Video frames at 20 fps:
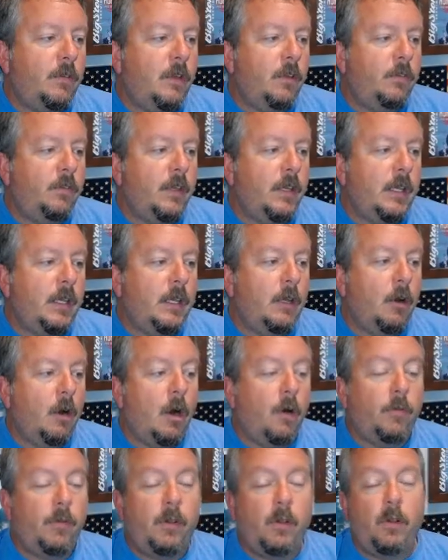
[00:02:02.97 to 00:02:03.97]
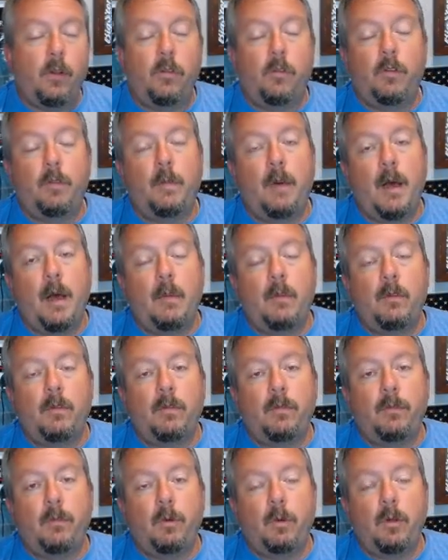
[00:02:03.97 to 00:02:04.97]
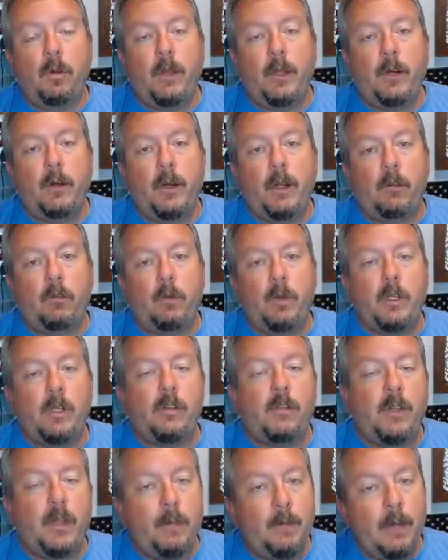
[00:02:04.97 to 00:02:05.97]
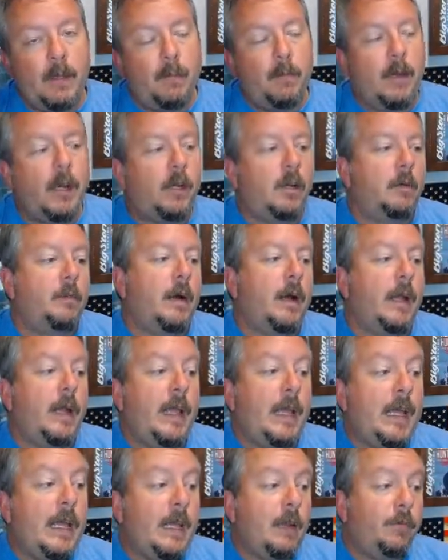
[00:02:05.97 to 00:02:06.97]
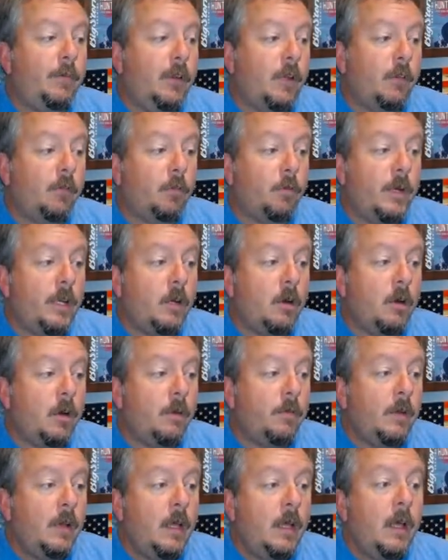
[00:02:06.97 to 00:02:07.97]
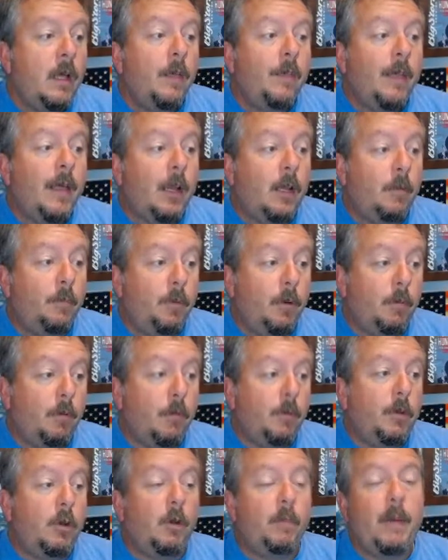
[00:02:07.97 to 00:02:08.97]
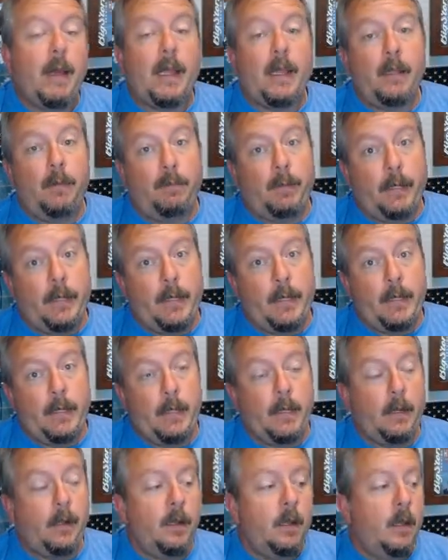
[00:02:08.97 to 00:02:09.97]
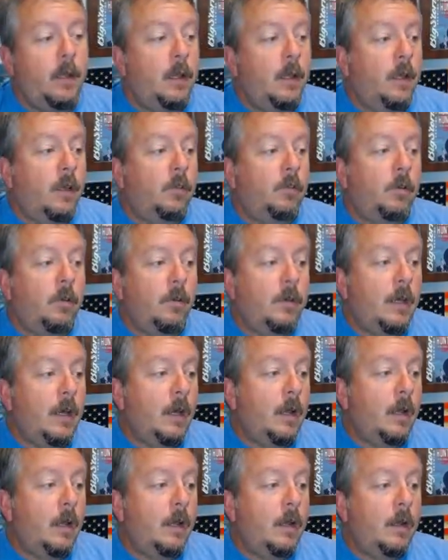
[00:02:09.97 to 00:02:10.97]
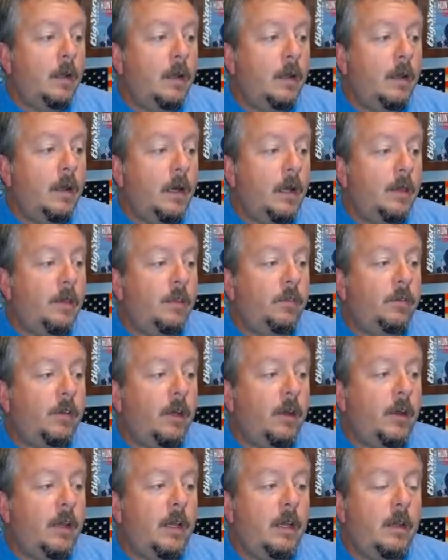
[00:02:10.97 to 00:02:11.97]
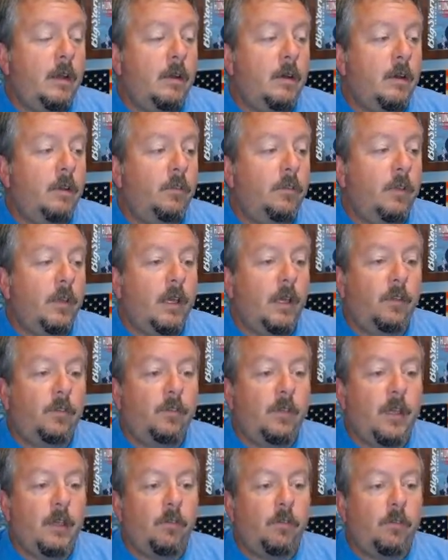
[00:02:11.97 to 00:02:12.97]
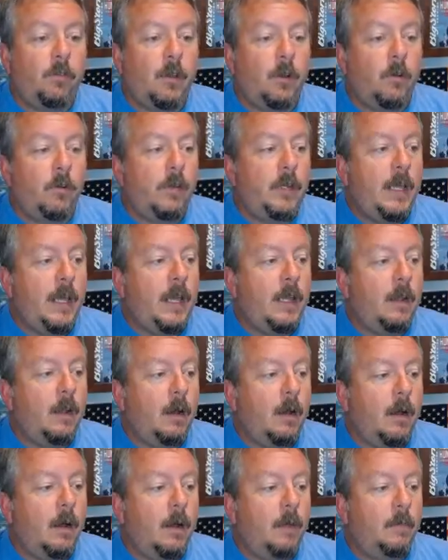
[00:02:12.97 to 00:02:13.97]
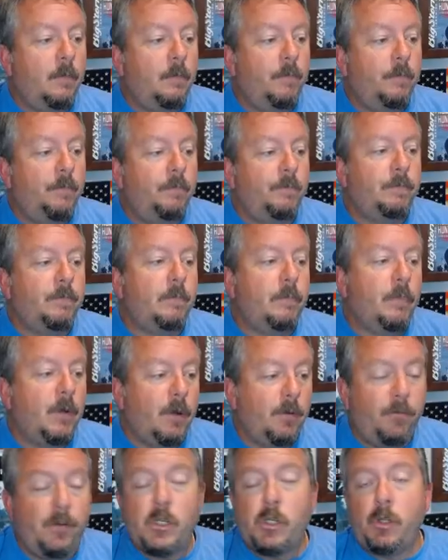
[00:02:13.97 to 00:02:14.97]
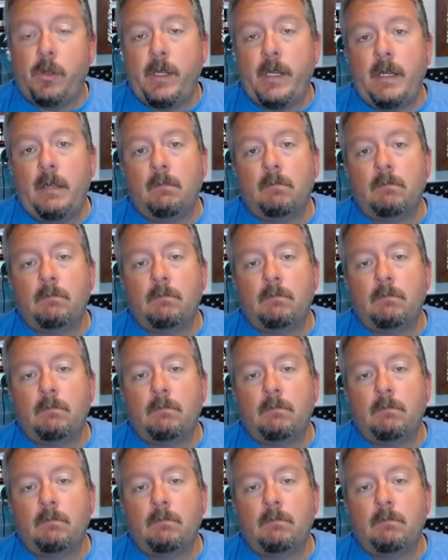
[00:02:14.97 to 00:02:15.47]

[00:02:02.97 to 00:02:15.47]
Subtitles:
this thing could get awfully close to the Bahamas and Florida later next week. Just keep that in the back of your mind. And if it does a recurve, that could put Bermuda back in play again. So none of this area here is set in stone yet. But officially,